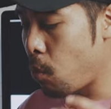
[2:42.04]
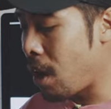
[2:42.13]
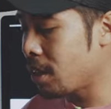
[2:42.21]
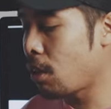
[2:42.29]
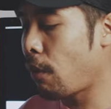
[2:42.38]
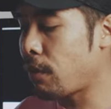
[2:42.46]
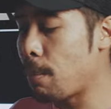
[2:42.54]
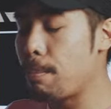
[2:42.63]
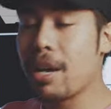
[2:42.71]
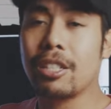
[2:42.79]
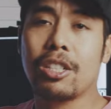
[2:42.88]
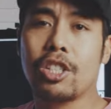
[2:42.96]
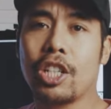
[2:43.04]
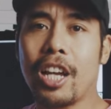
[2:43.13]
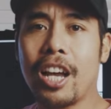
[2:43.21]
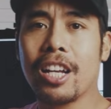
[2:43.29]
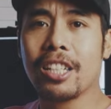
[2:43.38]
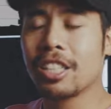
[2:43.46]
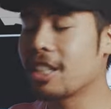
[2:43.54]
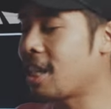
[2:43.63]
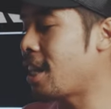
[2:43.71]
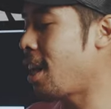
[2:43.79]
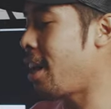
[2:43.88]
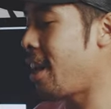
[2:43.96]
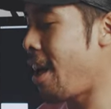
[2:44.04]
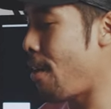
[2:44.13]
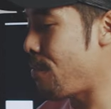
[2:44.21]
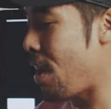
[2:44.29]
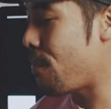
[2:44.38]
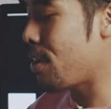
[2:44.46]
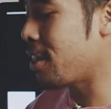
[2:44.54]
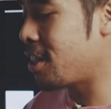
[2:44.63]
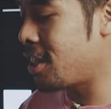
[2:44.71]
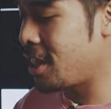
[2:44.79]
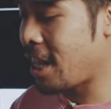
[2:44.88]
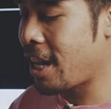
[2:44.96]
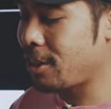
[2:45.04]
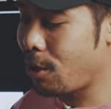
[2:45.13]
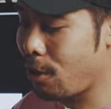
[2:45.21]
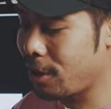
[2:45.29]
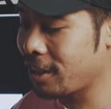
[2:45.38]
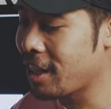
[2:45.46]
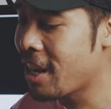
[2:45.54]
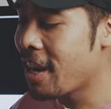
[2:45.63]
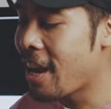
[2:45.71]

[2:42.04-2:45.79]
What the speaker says: one of the best chairs that I have ever sat on.